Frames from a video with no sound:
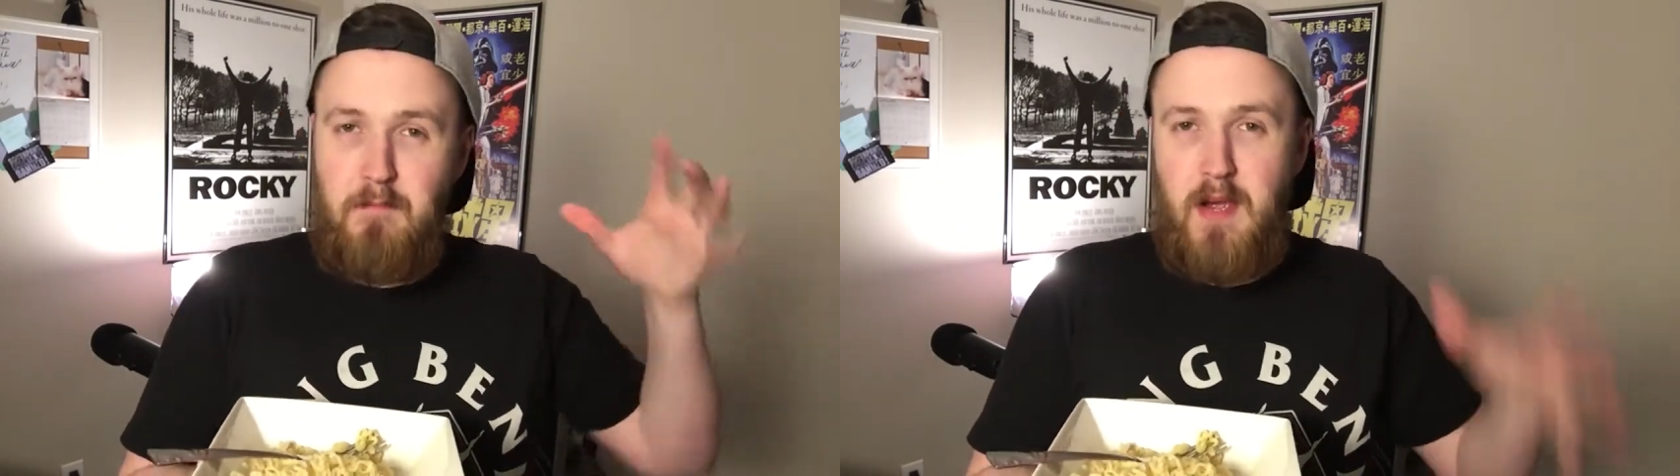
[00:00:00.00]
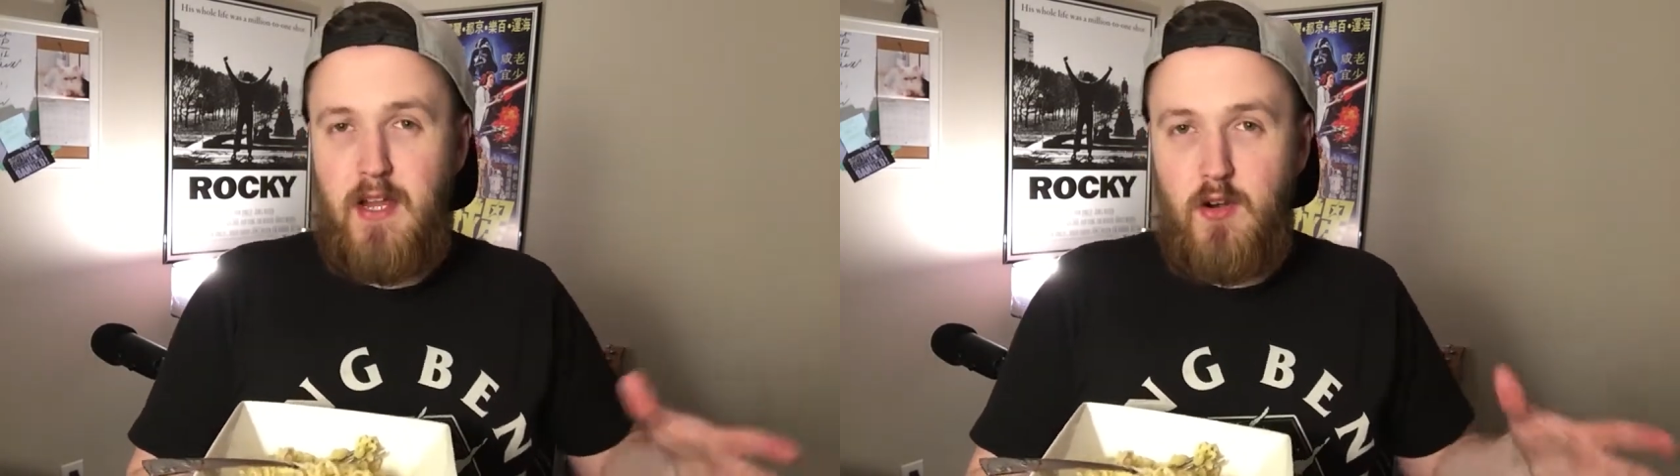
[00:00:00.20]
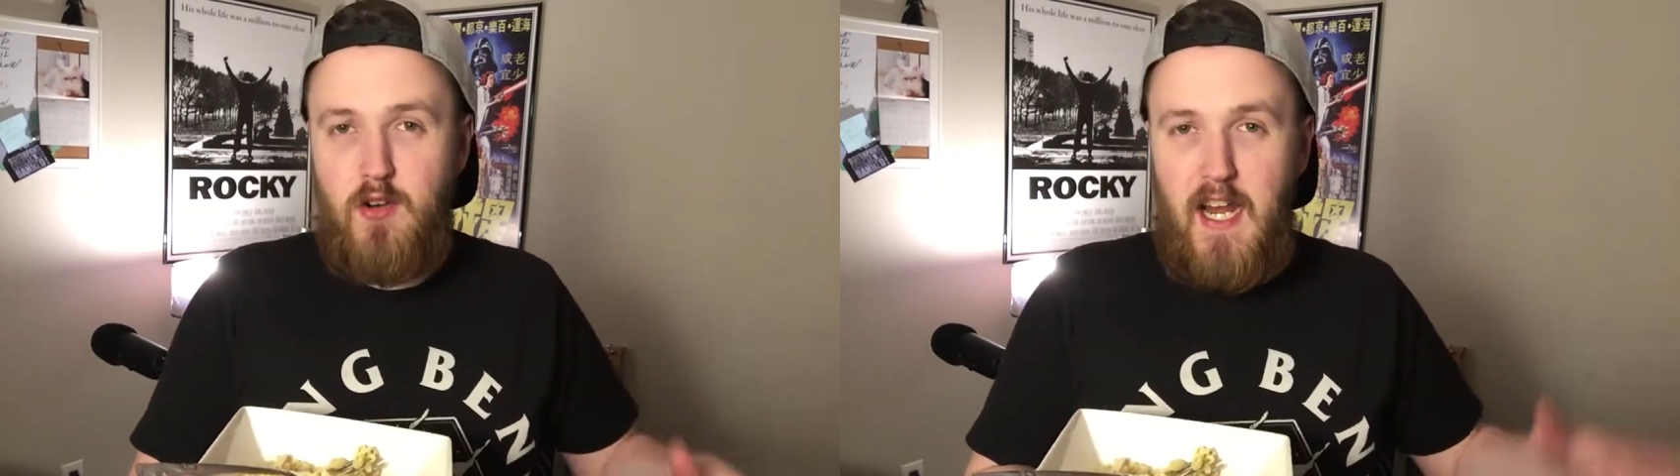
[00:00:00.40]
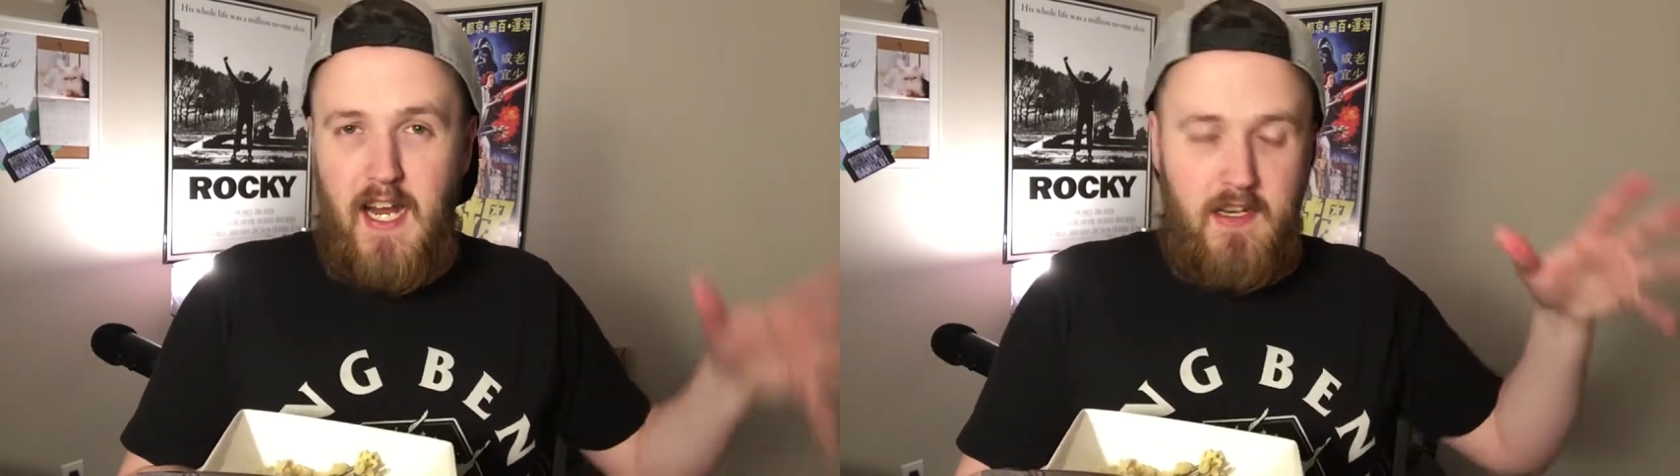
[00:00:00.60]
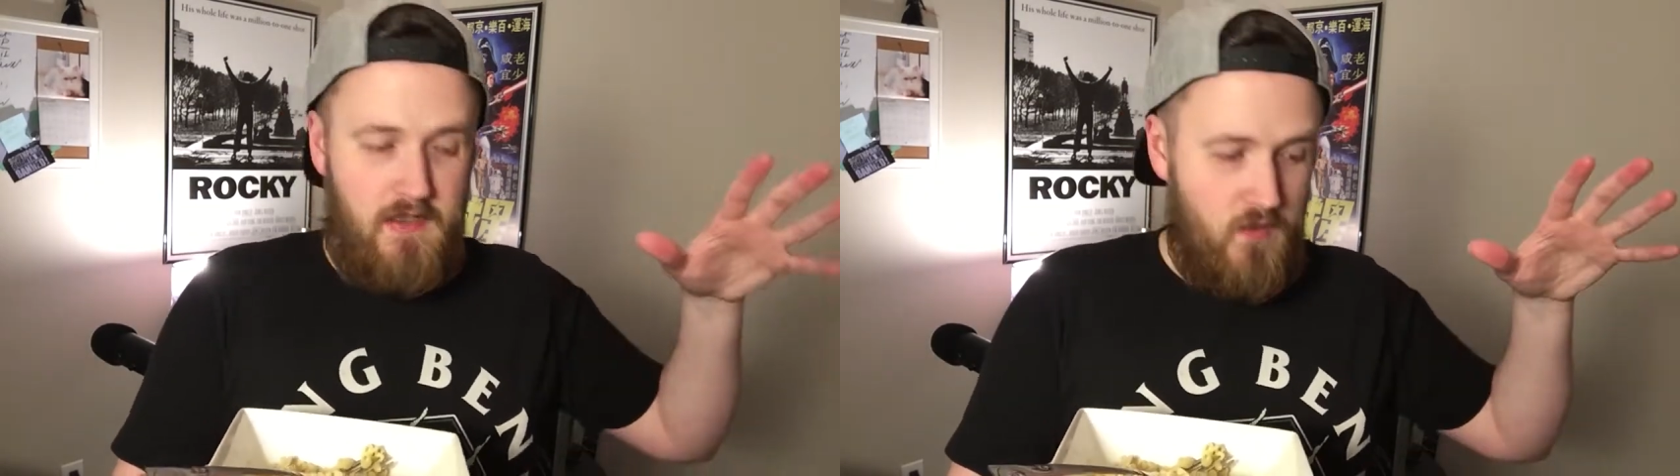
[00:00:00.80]
better
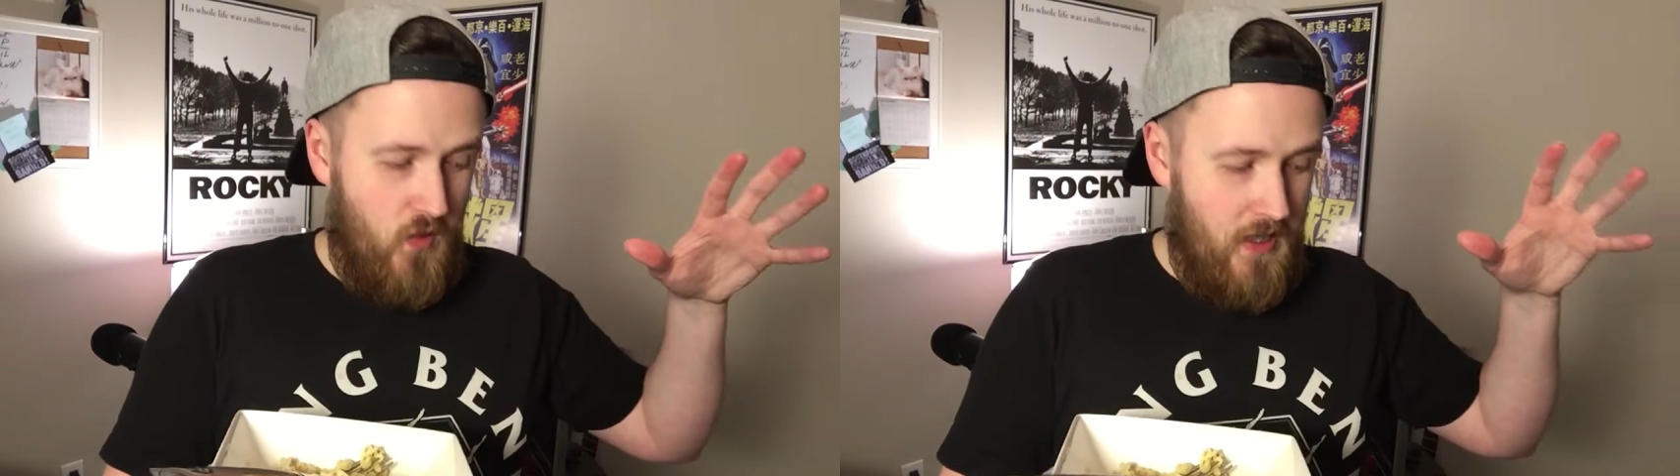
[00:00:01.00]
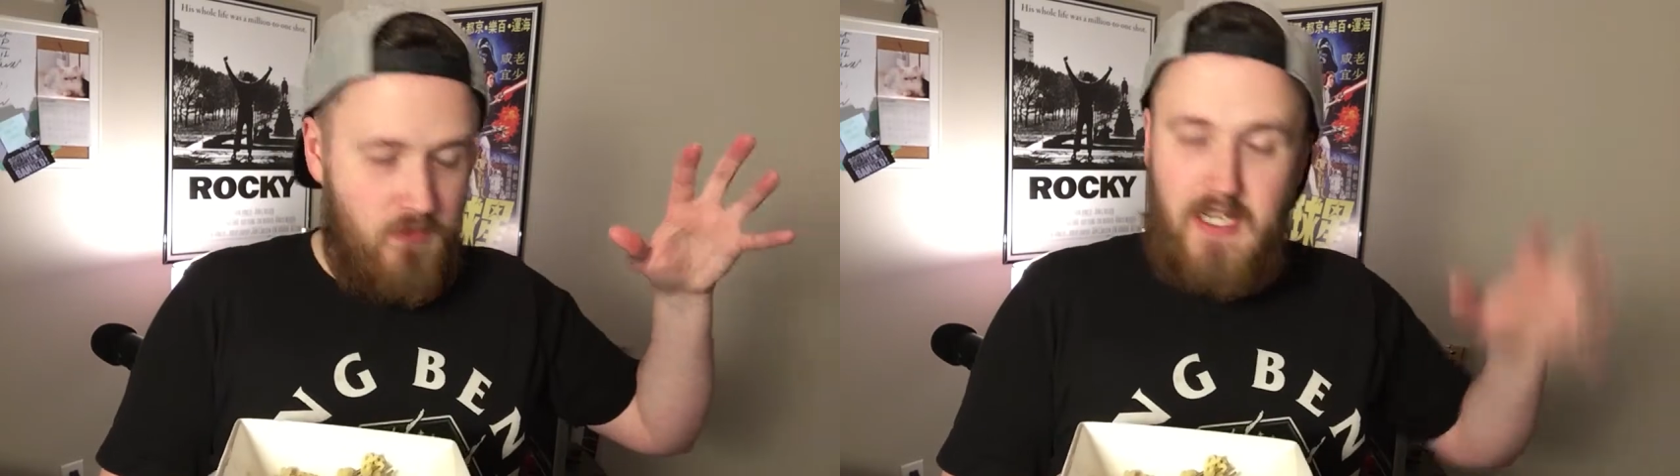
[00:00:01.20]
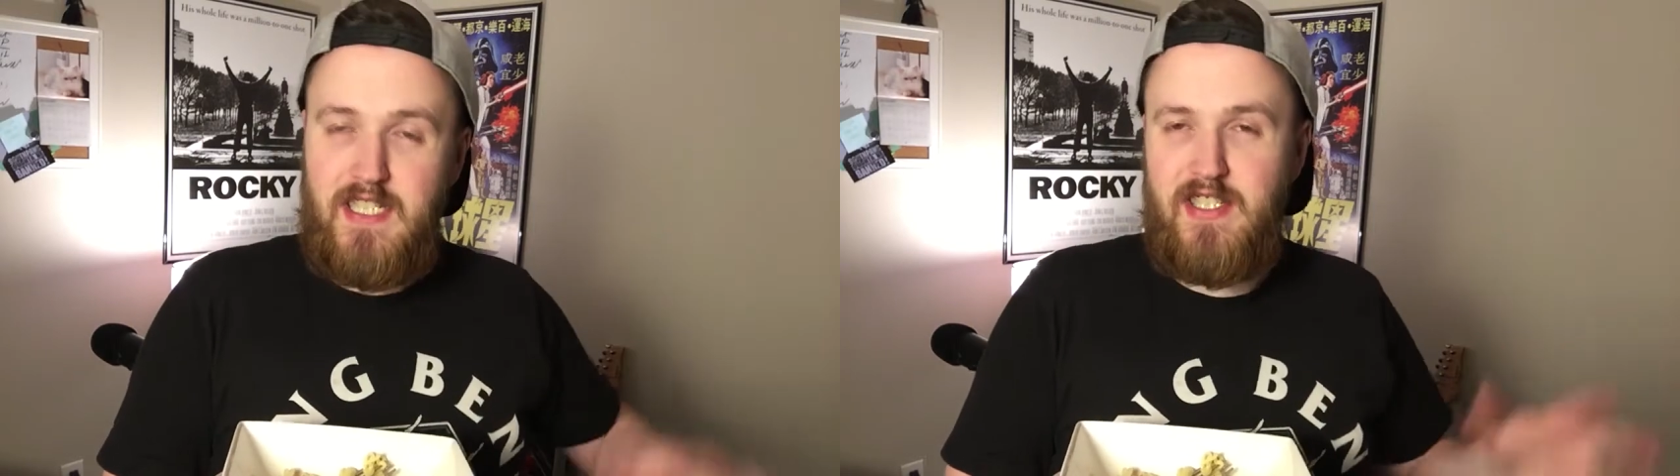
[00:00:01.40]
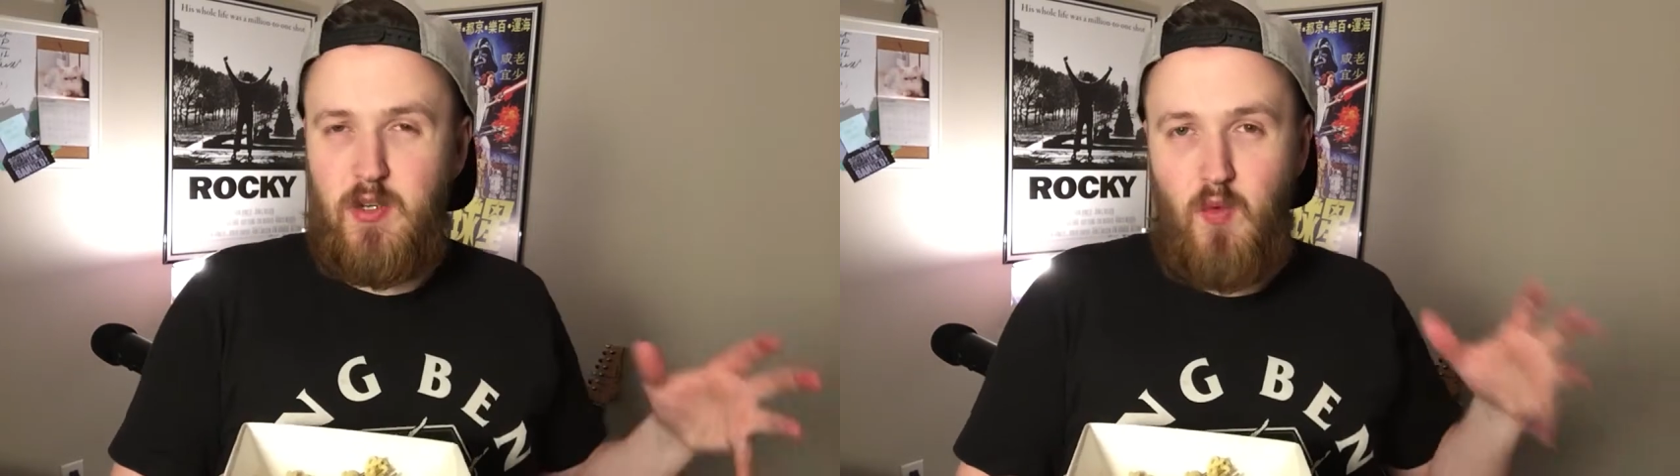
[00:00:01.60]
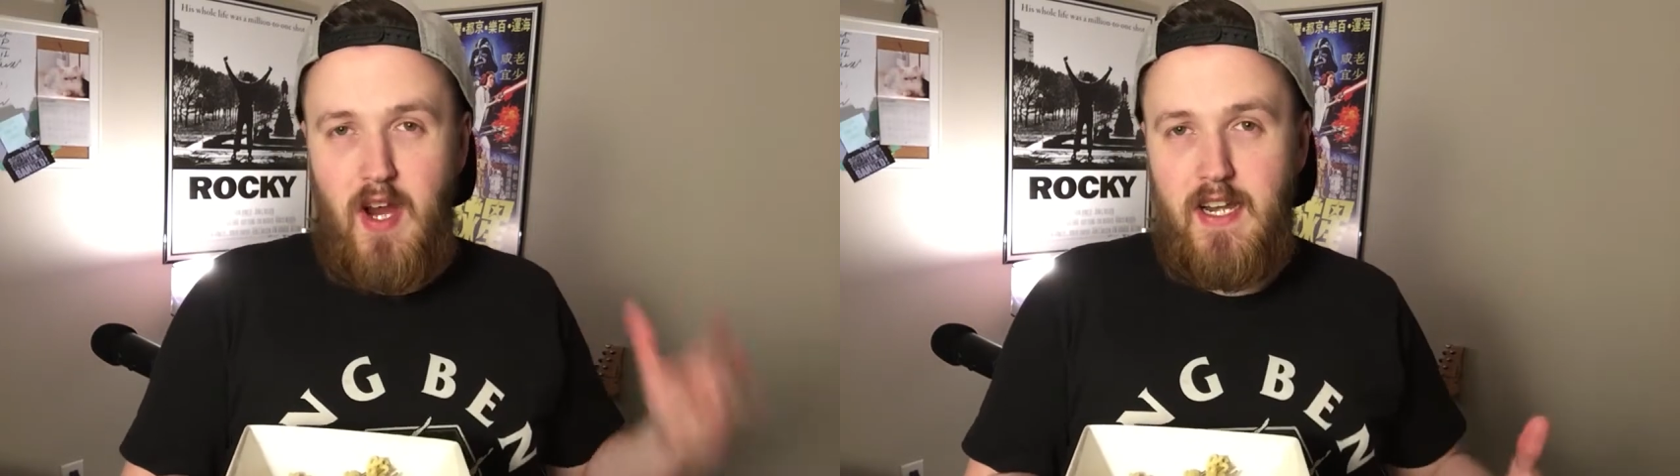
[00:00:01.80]
and what I'm
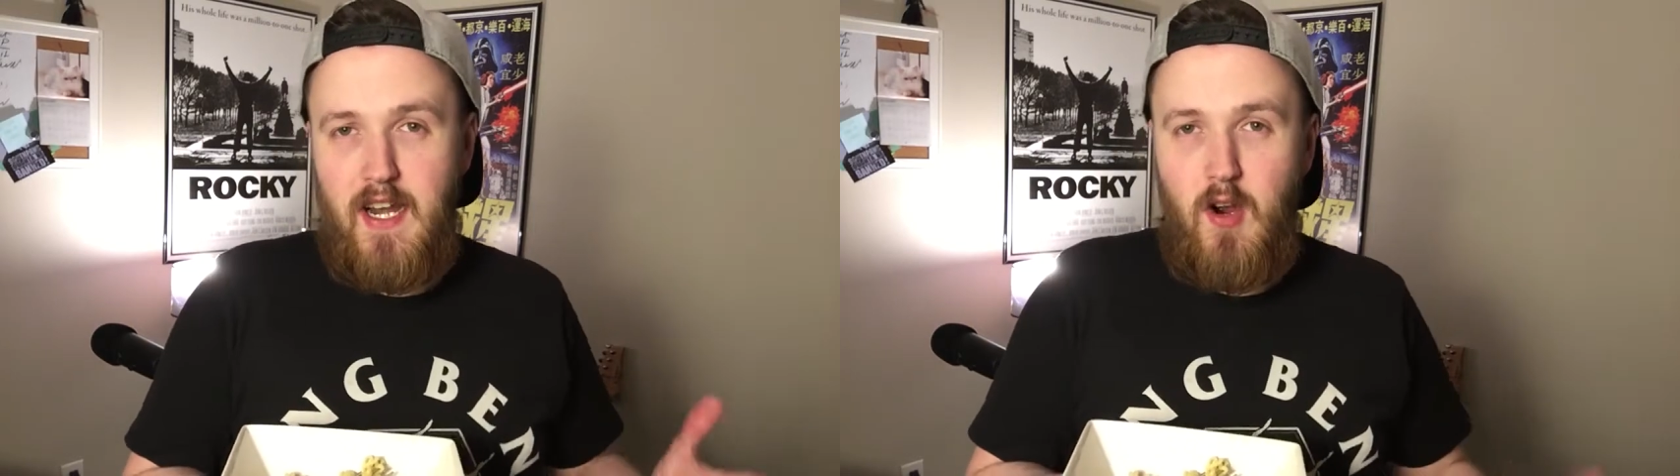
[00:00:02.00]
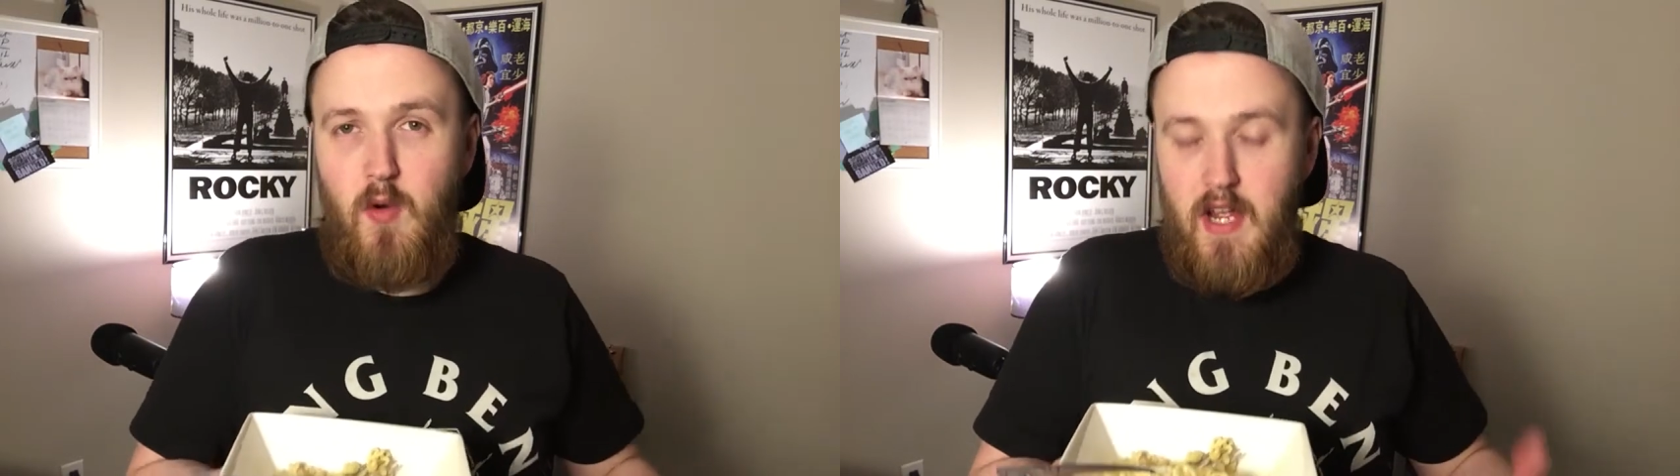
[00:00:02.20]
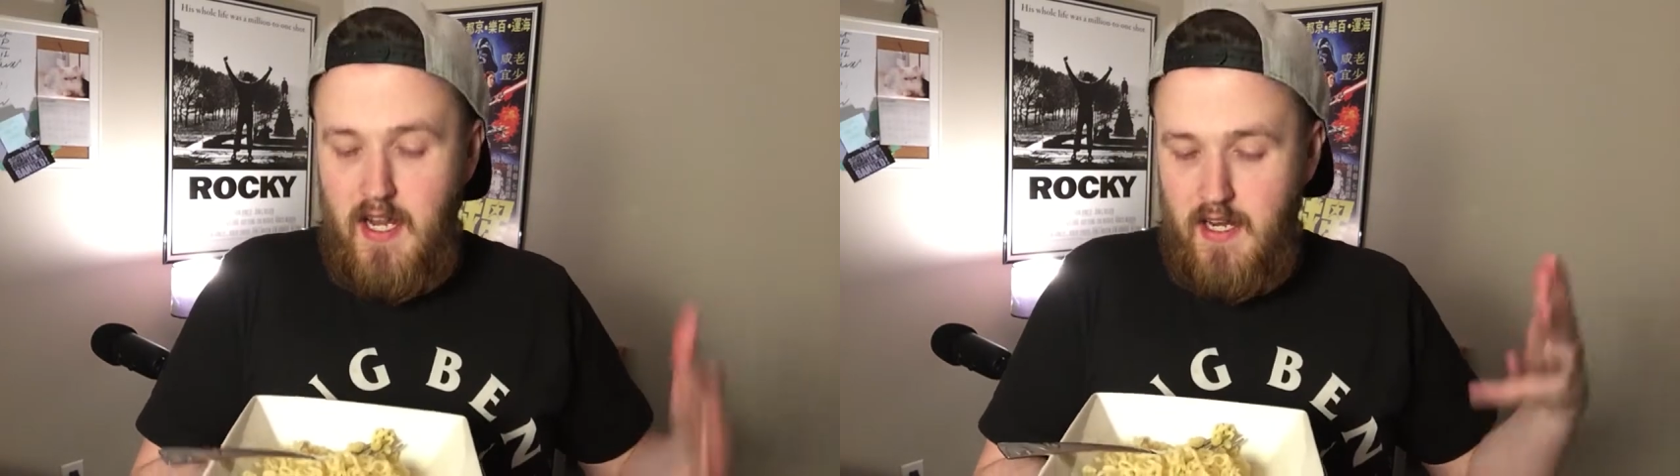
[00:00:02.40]
tasting right now,